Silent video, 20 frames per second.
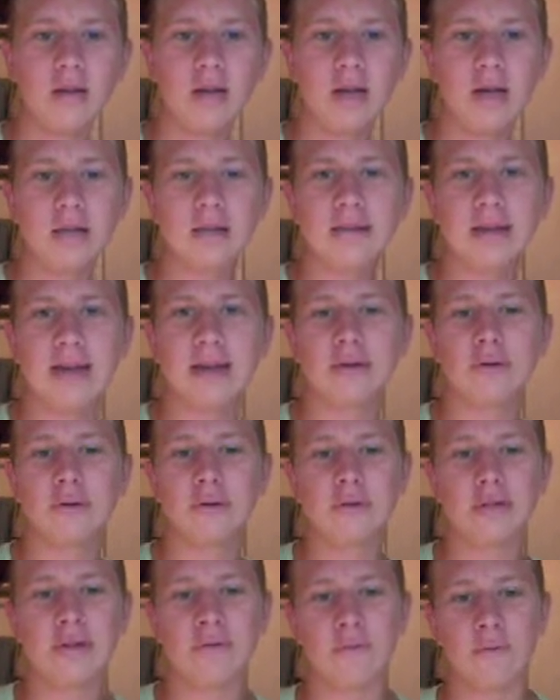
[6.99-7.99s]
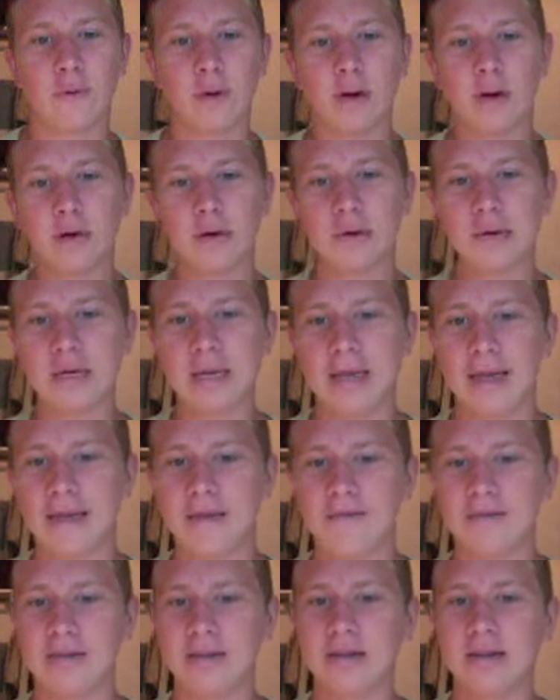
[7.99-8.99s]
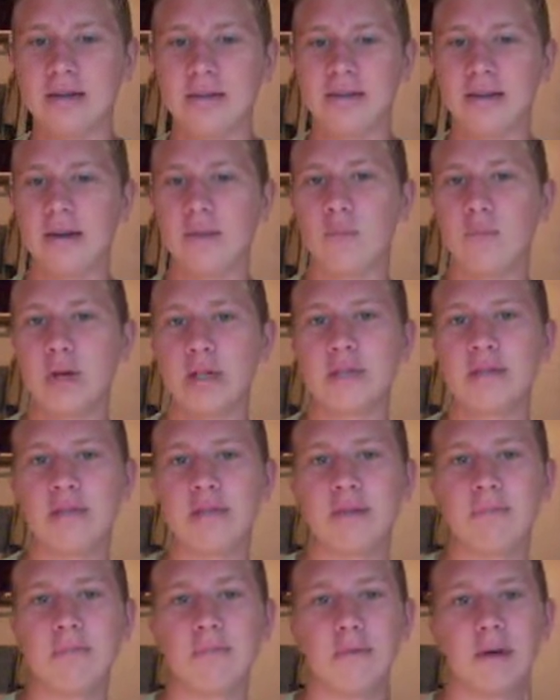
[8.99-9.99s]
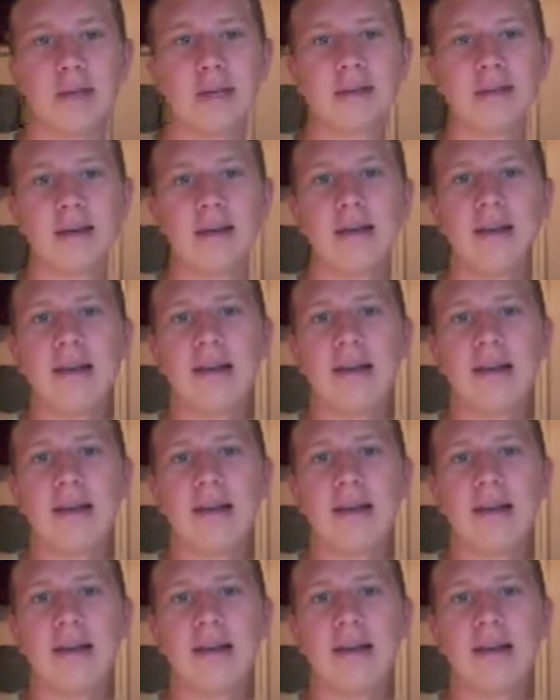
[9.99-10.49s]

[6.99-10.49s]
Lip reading: entitled, If We're All Going to Heaven, Then What's the Point?